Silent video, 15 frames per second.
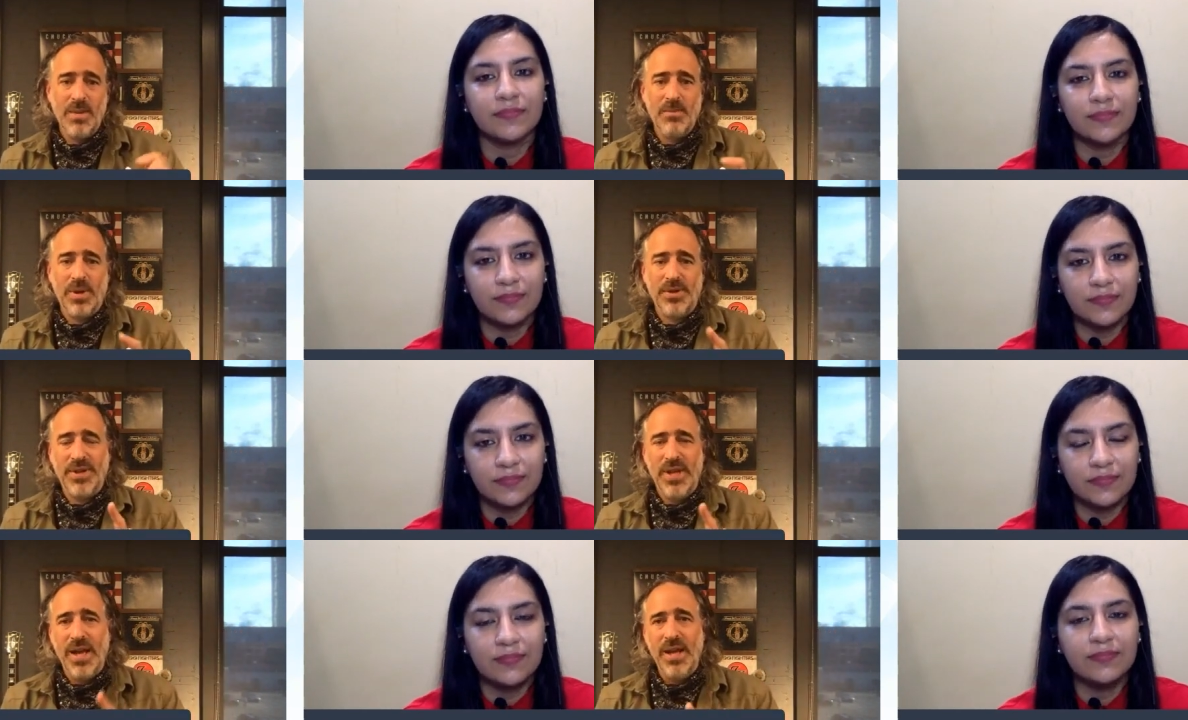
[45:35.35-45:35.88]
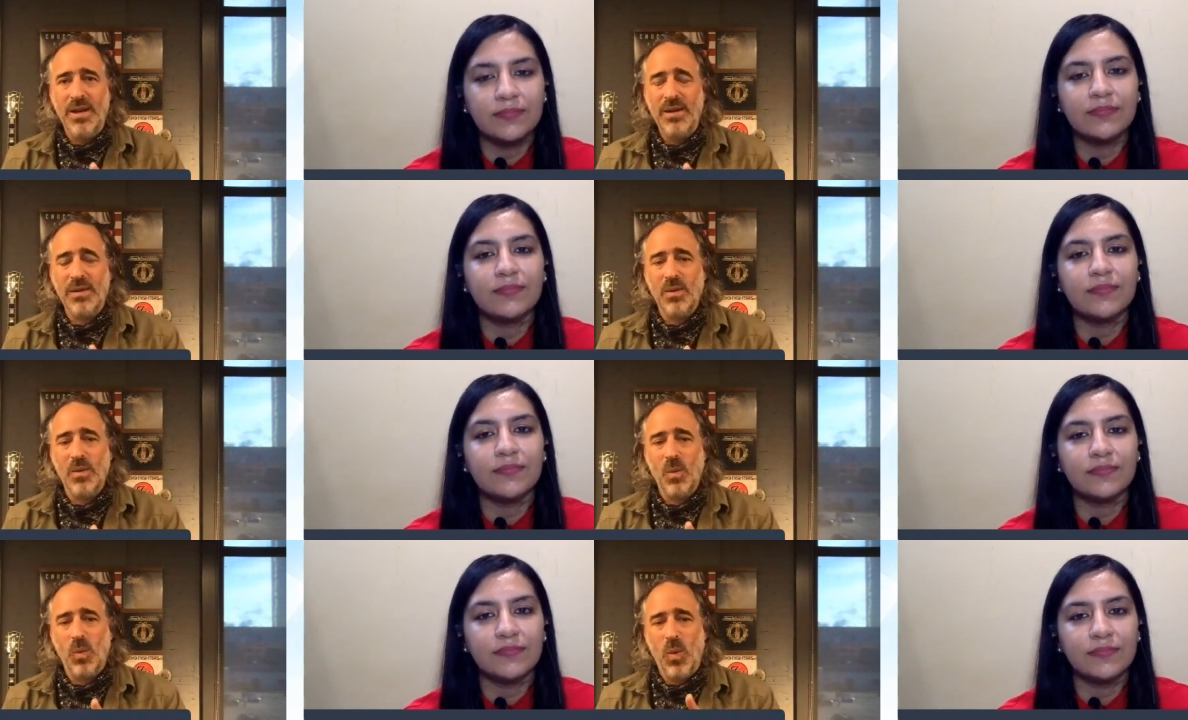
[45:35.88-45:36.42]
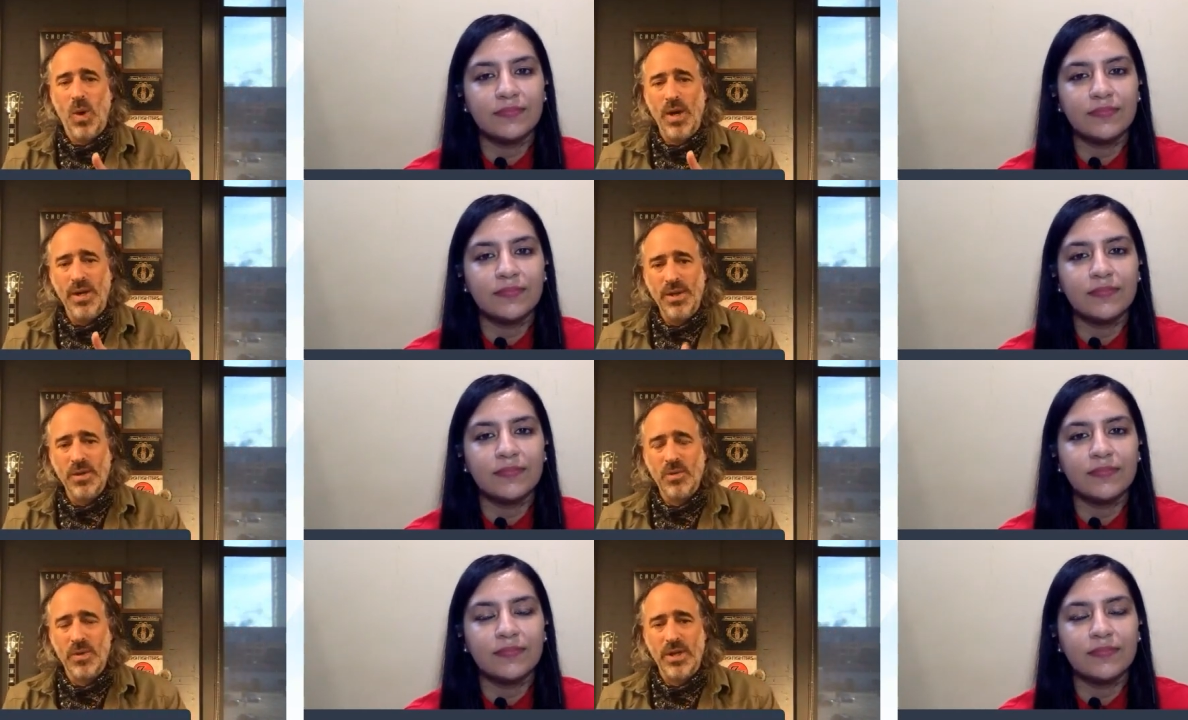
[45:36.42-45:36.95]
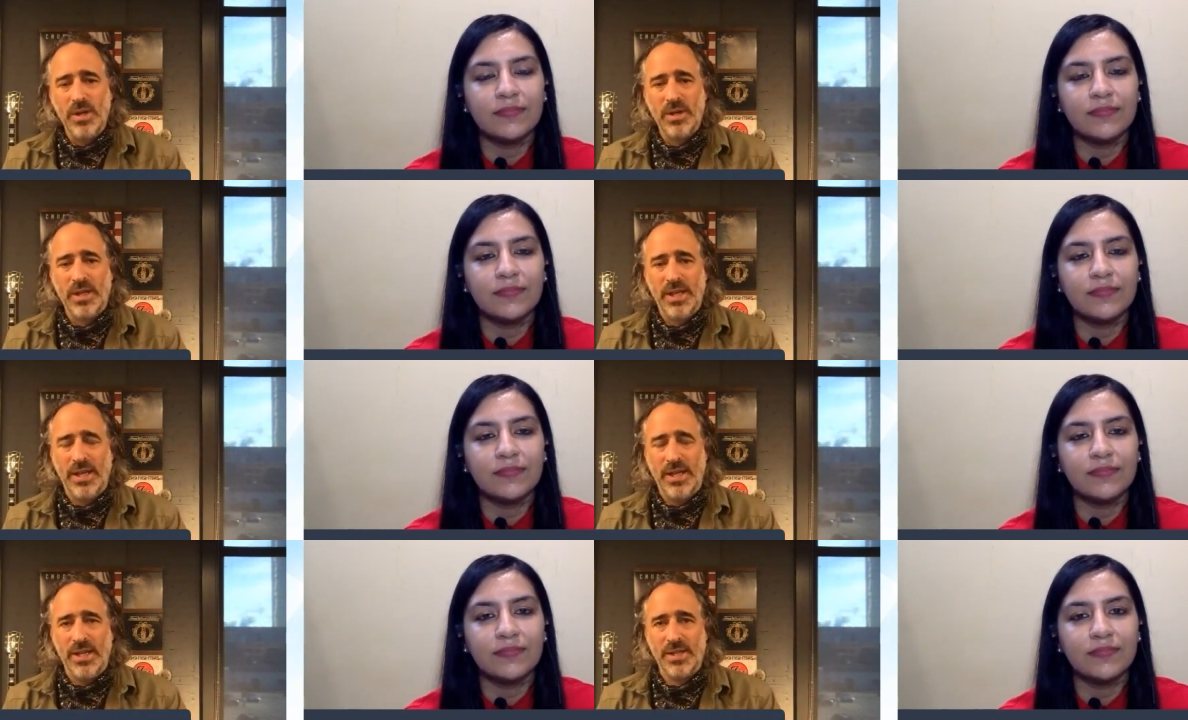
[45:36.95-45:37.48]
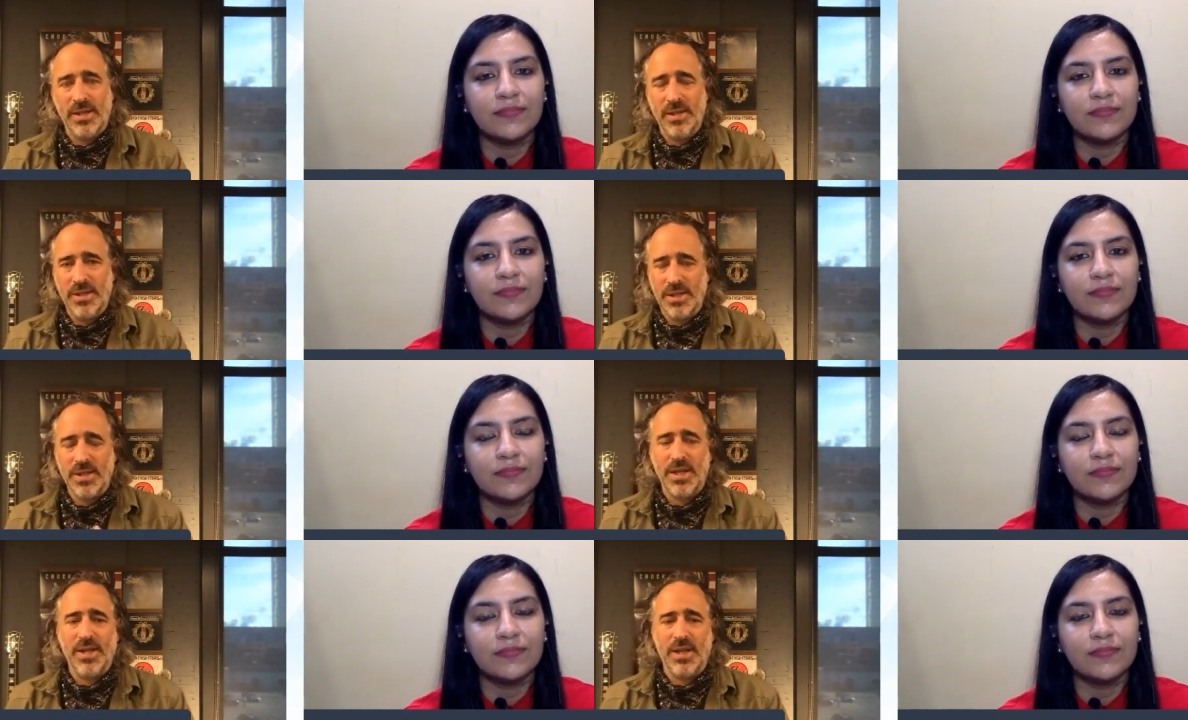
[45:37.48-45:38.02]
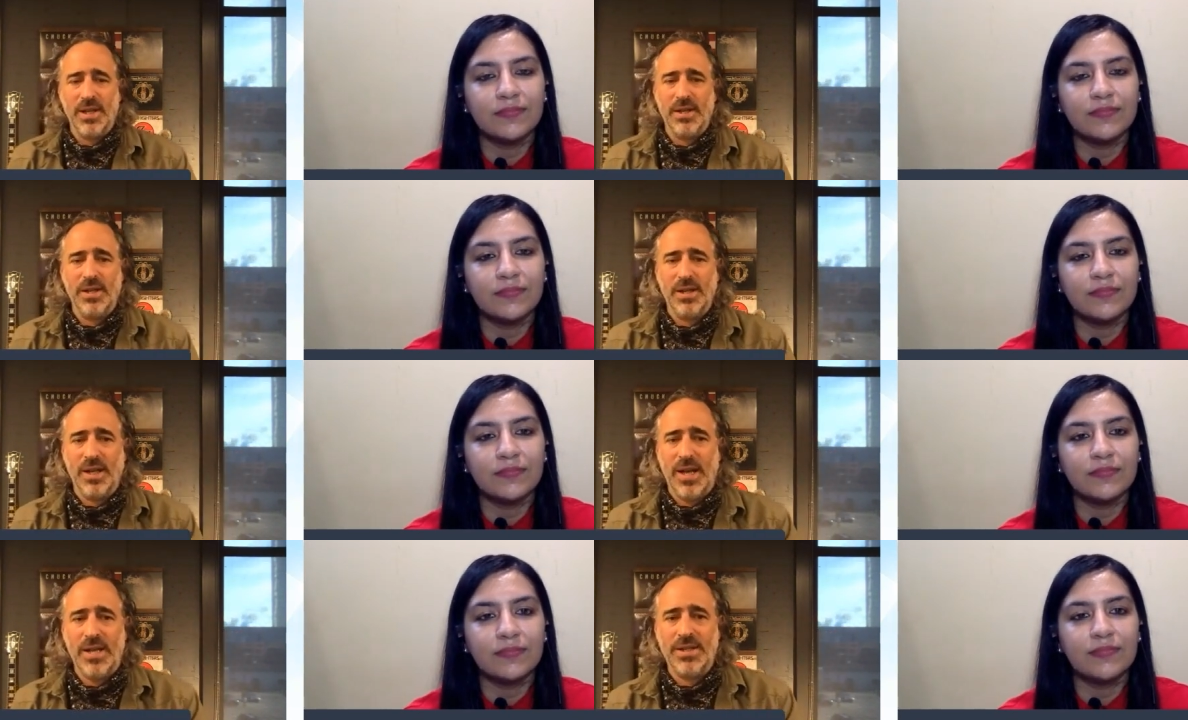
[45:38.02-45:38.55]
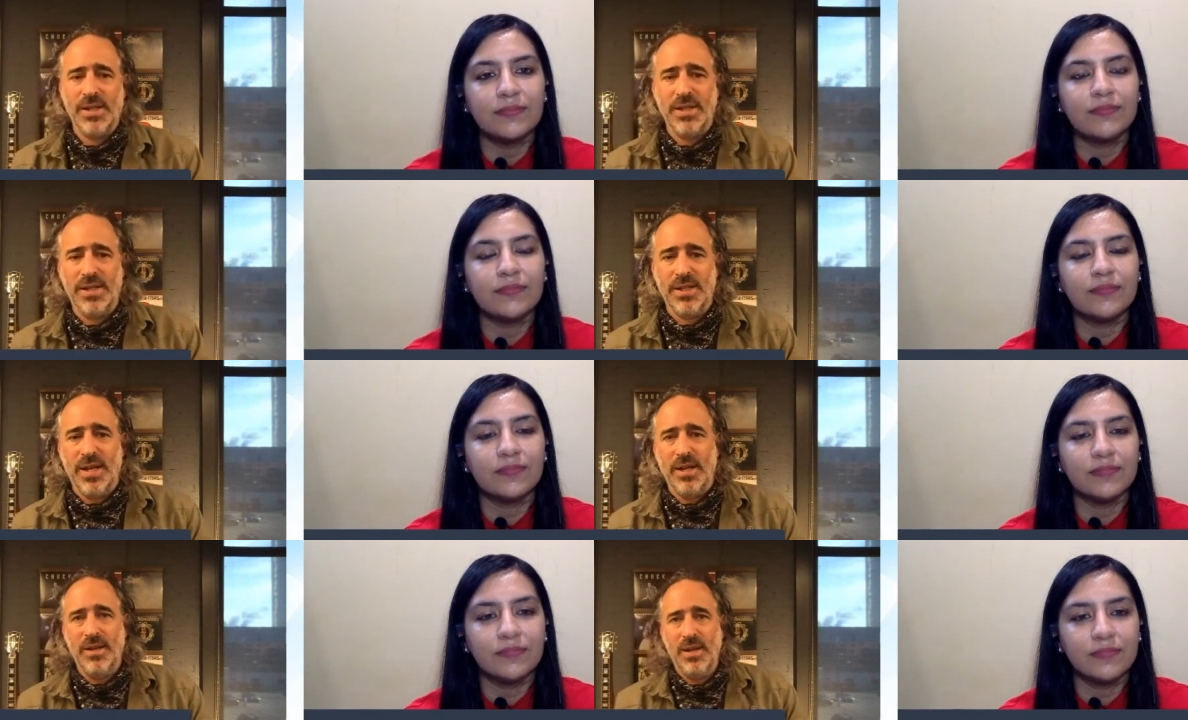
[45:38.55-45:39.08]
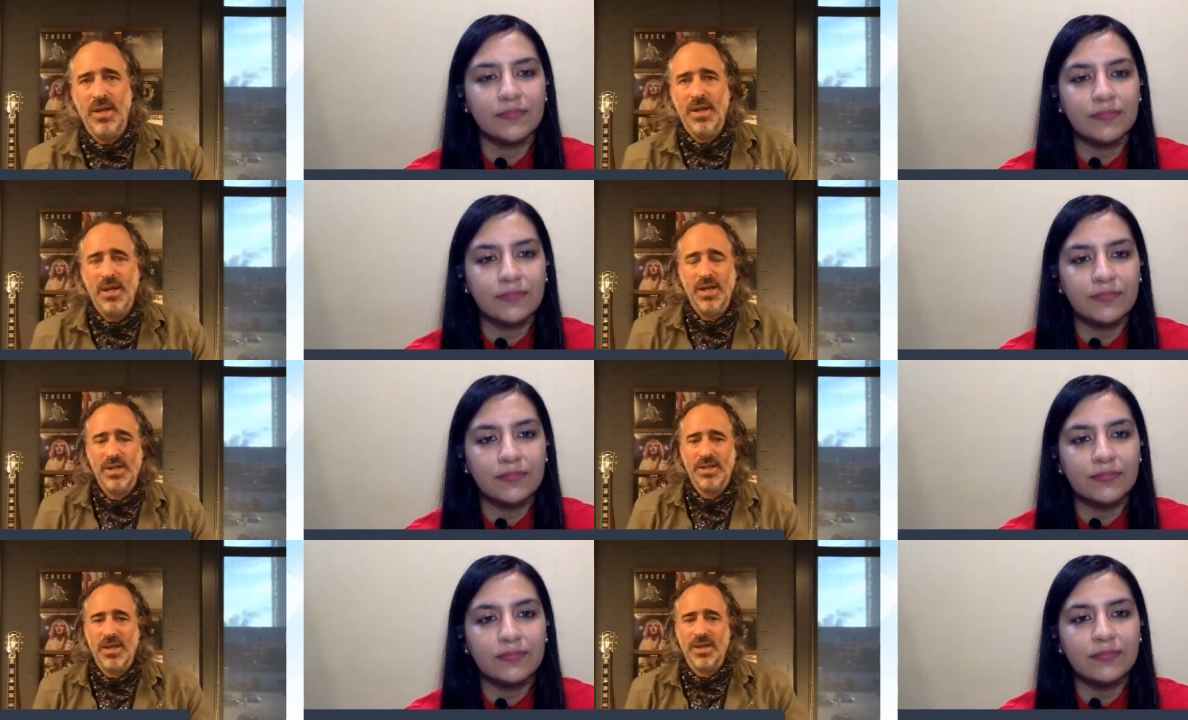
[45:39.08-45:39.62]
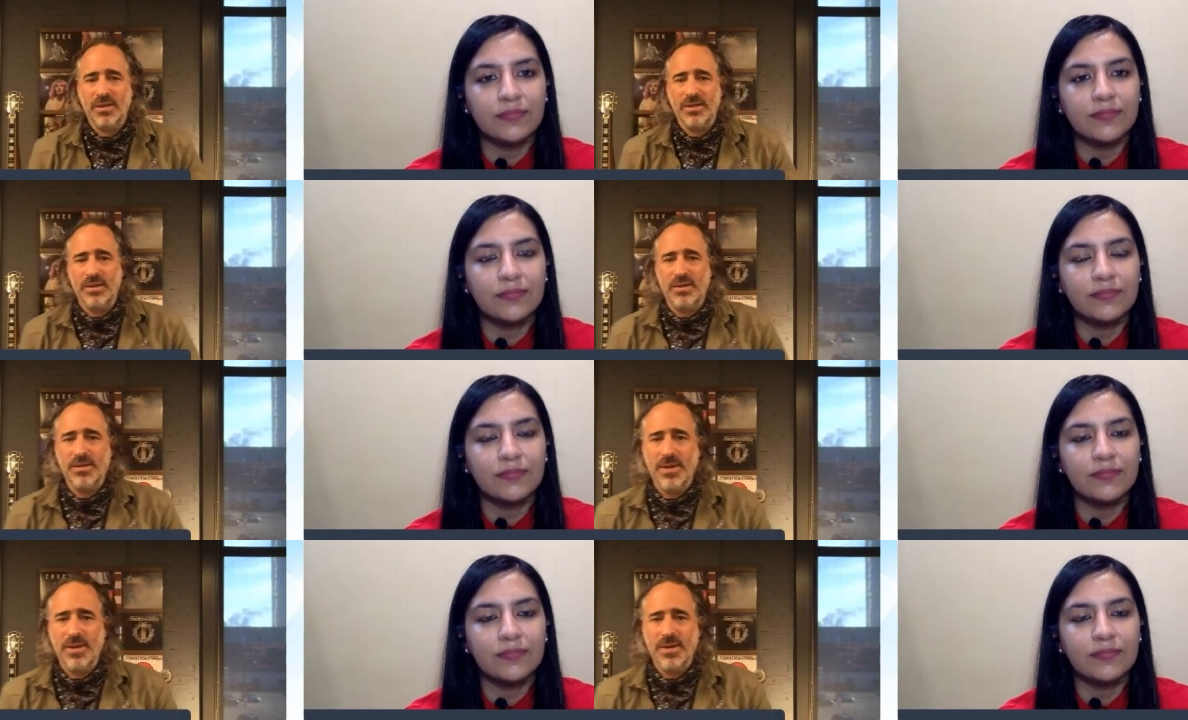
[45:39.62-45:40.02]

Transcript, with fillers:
Speaker 1: But then one of the real keys, and this is, I think, a good lesson, is that is that